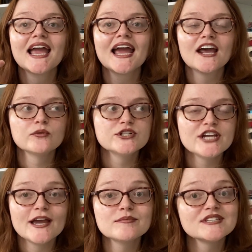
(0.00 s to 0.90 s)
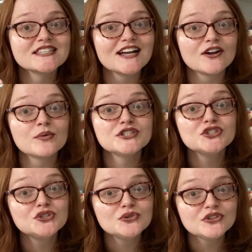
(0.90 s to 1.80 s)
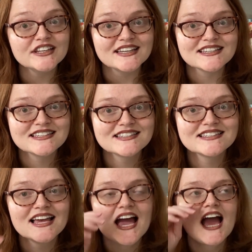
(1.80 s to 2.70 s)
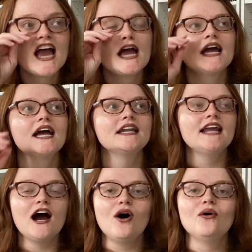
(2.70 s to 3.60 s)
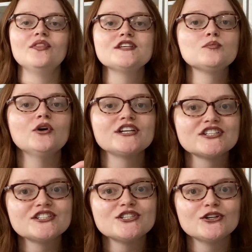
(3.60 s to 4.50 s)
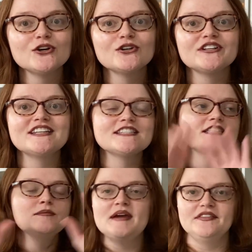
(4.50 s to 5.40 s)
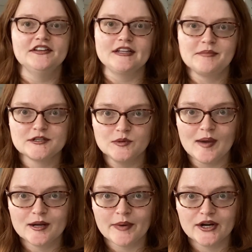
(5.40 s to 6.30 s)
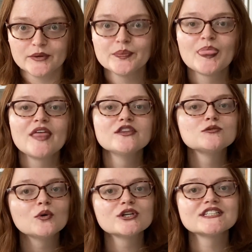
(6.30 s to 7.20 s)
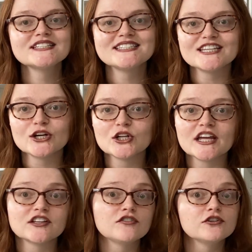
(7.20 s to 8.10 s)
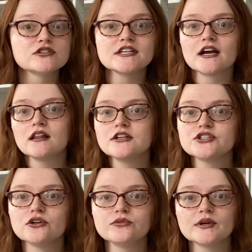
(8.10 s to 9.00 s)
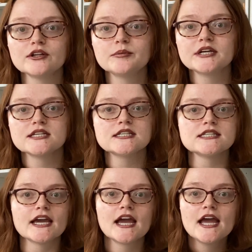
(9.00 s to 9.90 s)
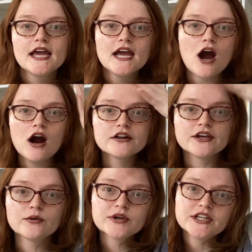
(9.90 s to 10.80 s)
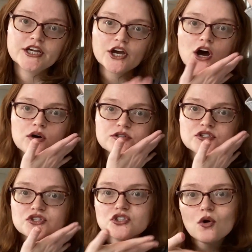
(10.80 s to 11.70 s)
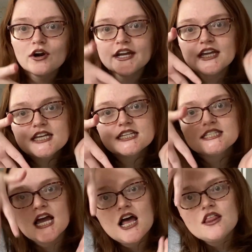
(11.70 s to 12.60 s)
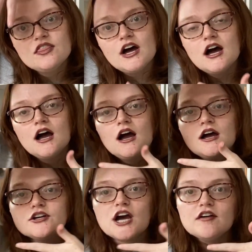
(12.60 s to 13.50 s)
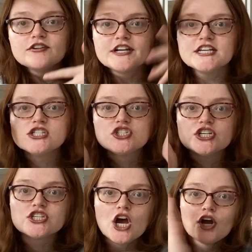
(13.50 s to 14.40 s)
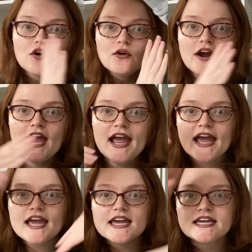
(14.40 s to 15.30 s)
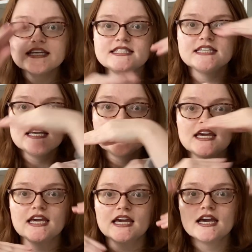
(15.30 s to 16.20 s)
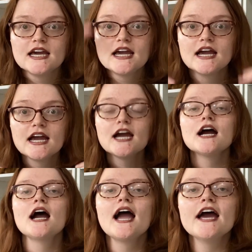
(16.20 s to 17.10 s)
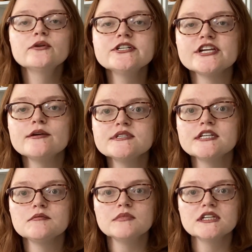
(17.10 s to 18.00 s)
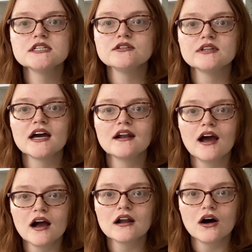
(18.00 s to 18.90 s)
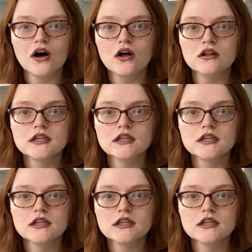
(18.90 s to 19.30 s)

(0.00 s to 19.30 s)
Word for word: Henry James does not always do this. Now, this book is considered, this is the main thing that makes me mad about it. This book is considered like the first psychological thriller because it's like, are there really ghosts or is the governess just crazy? Henry James didn't mean to do that at all.